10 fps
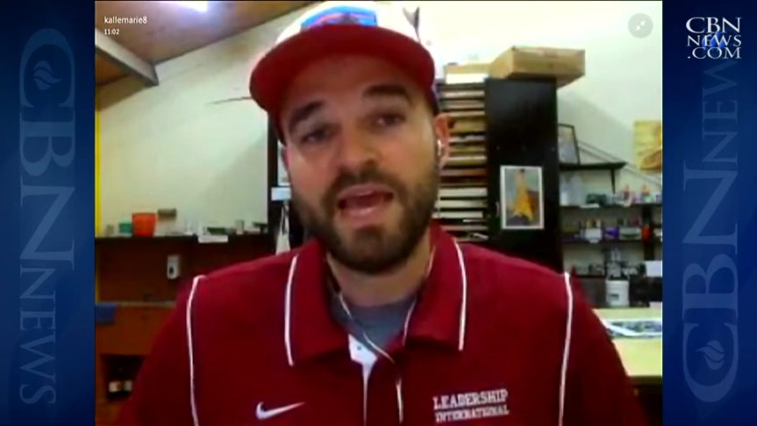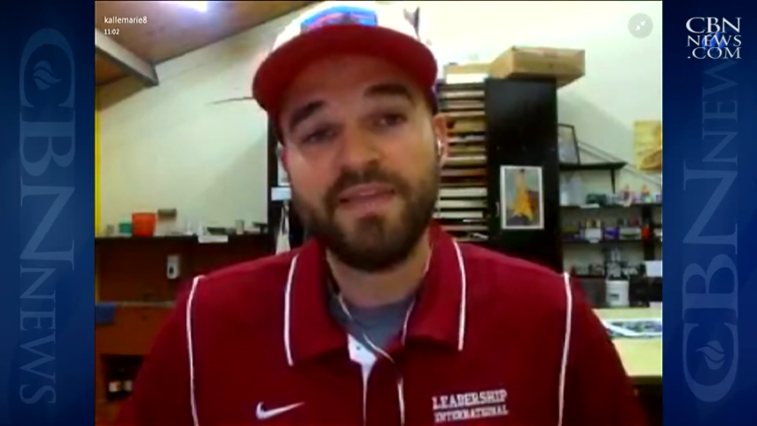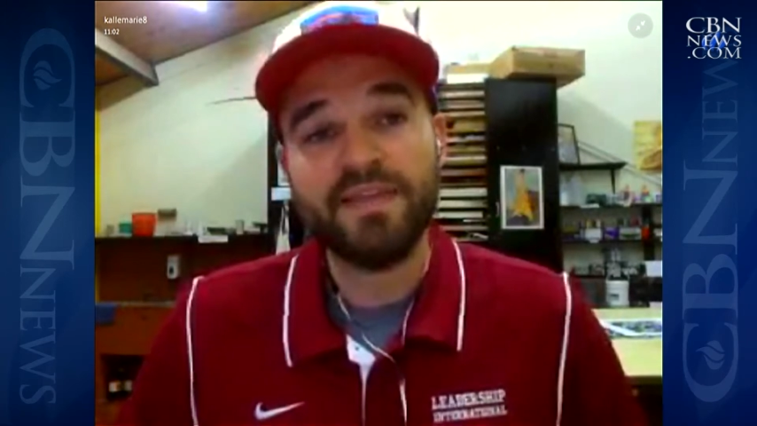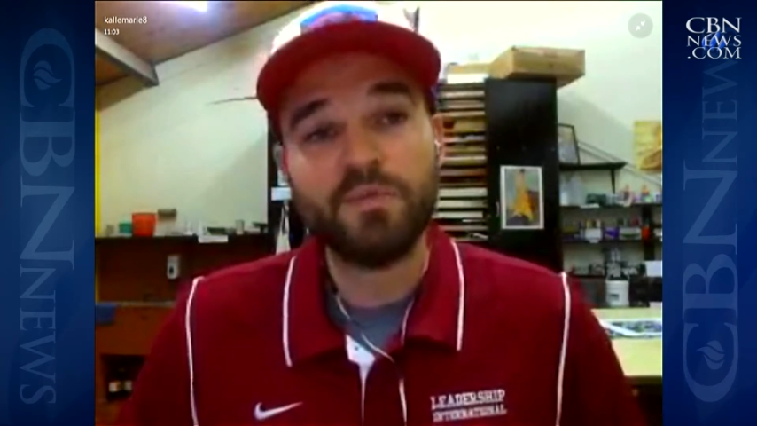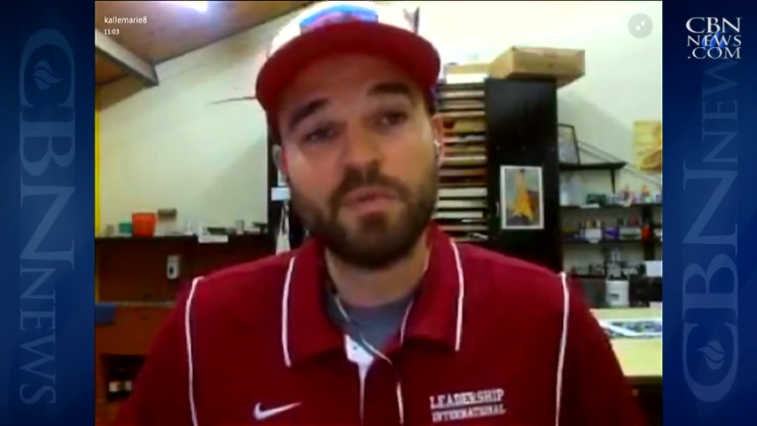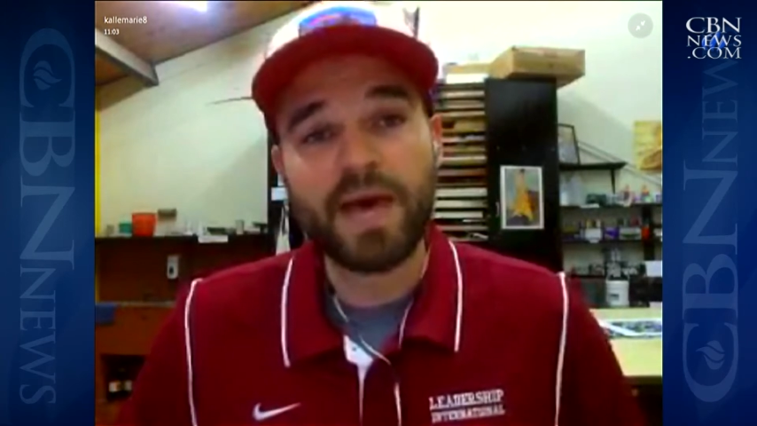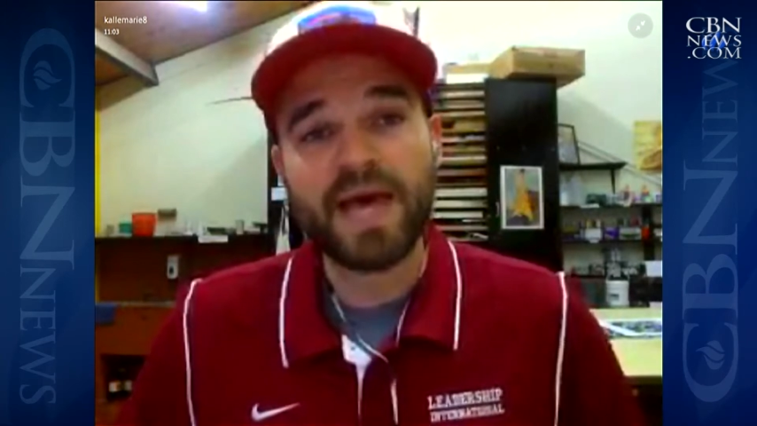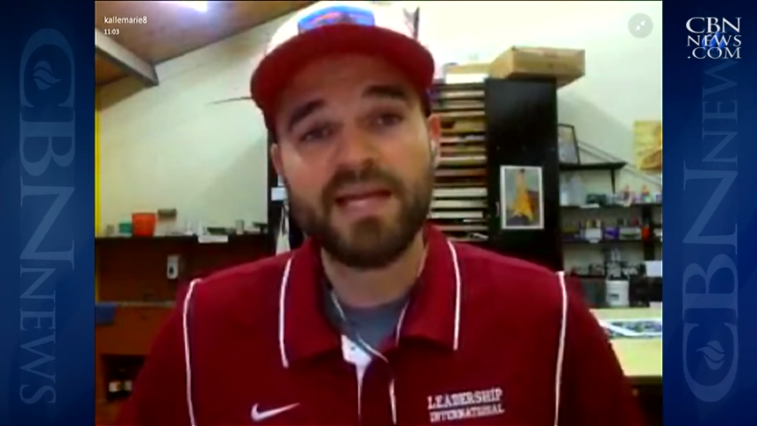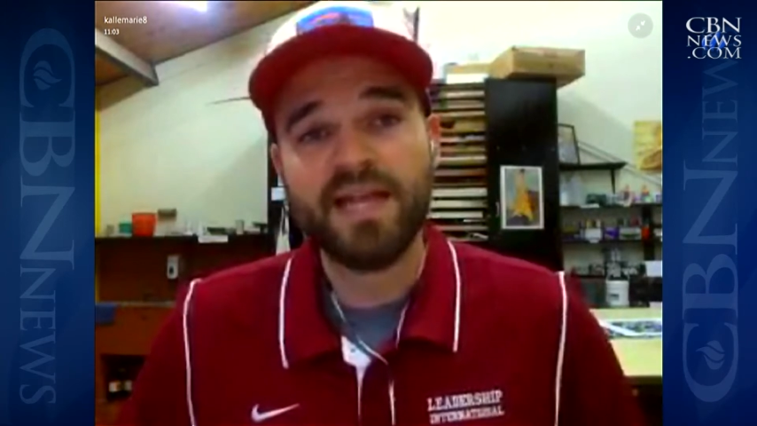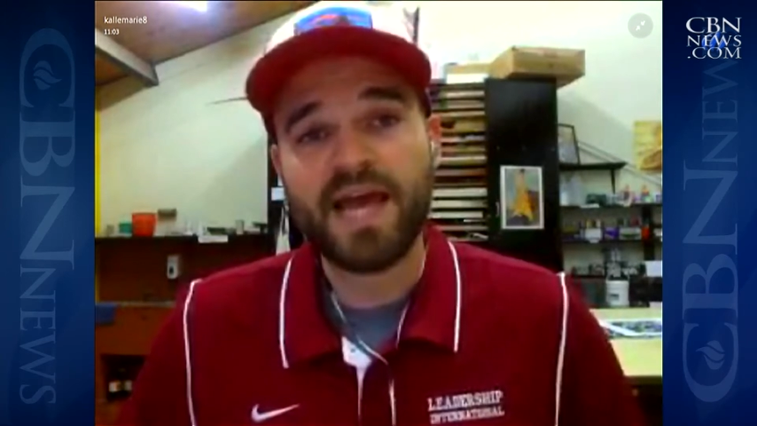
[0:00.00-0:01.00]
And then we're
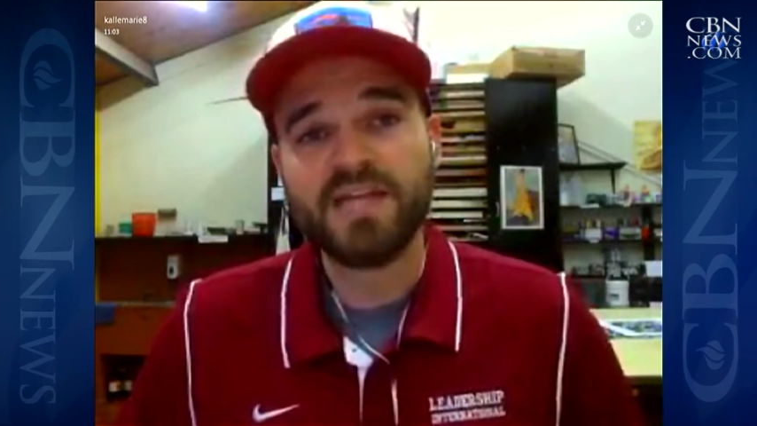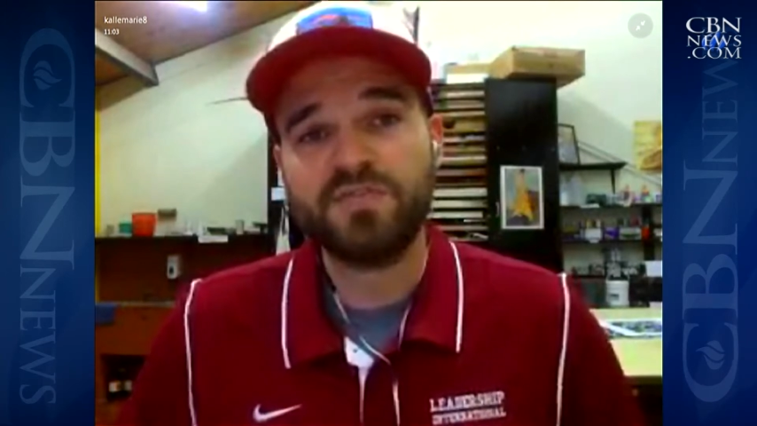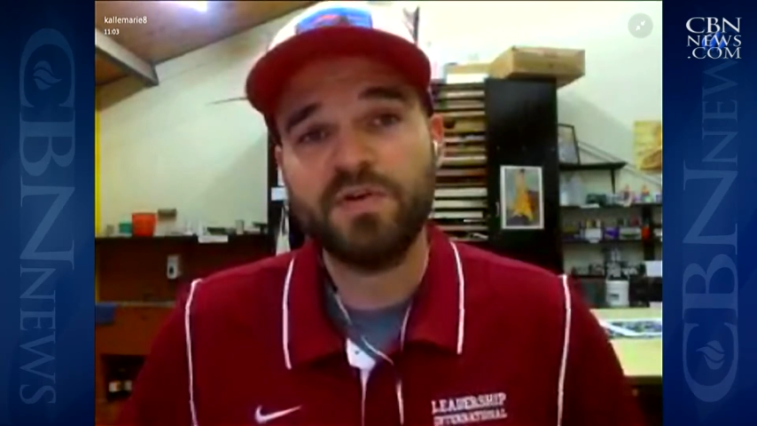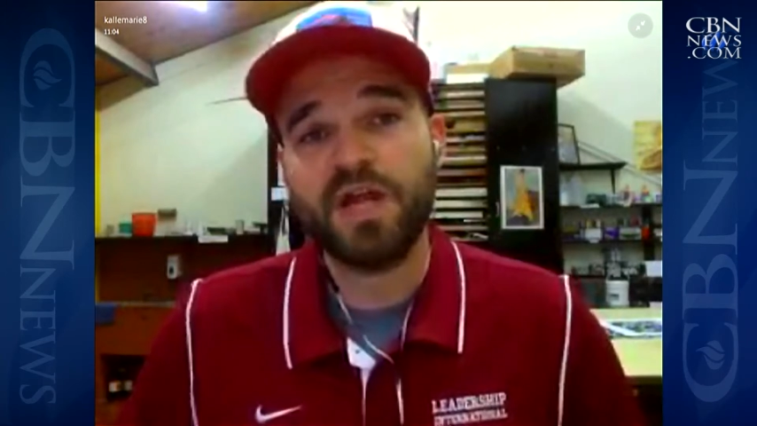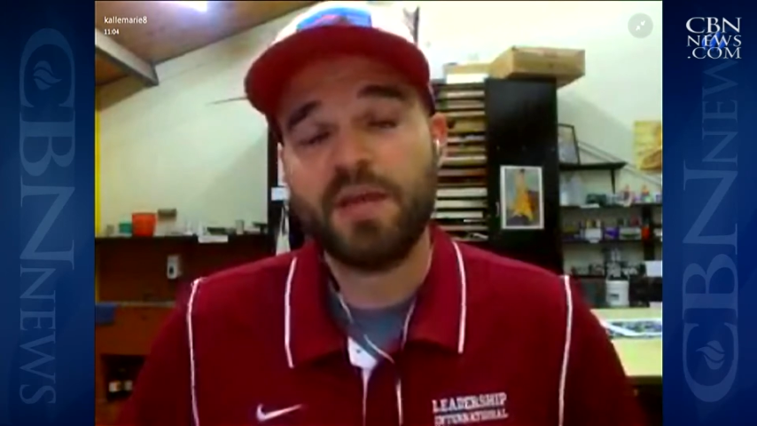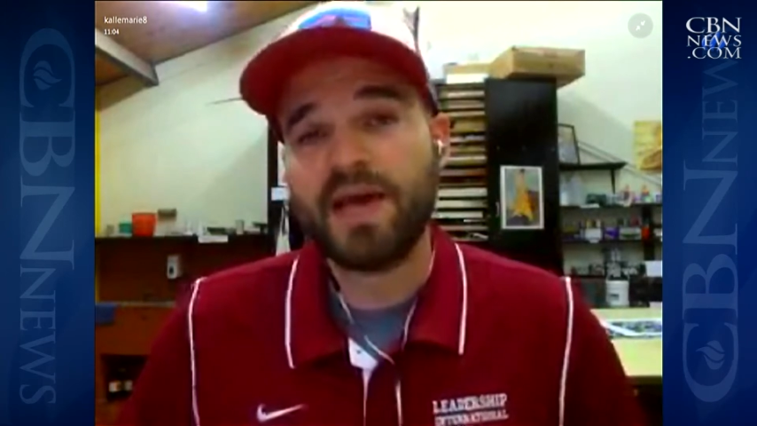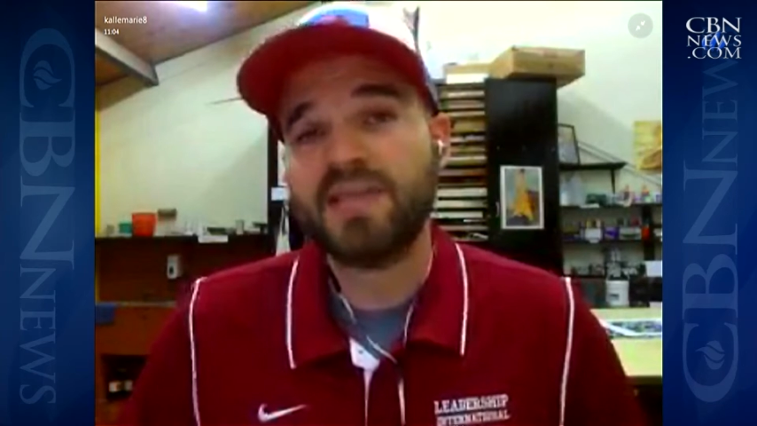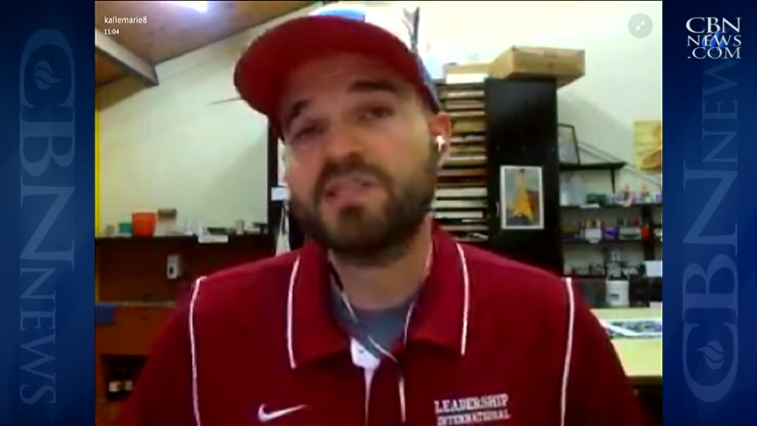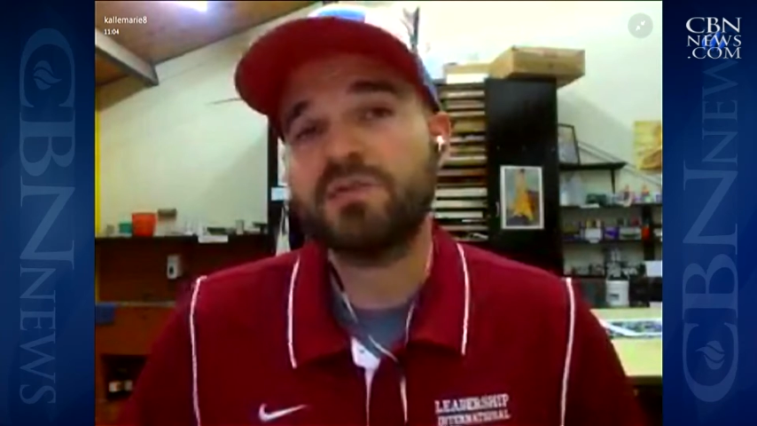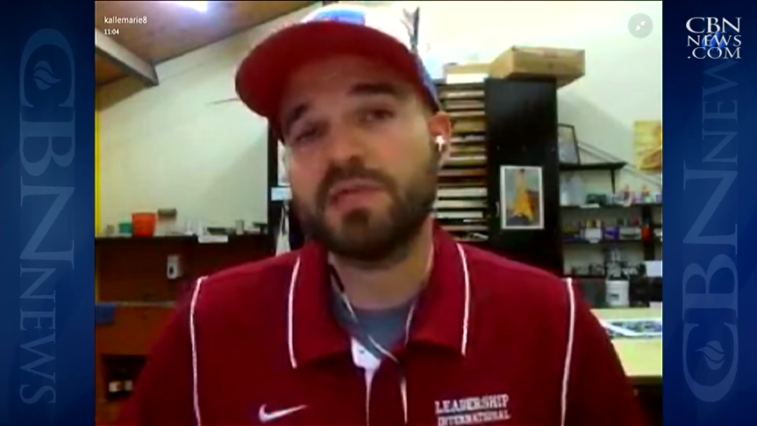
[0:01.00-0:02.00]
back in Nashville, and I'm actually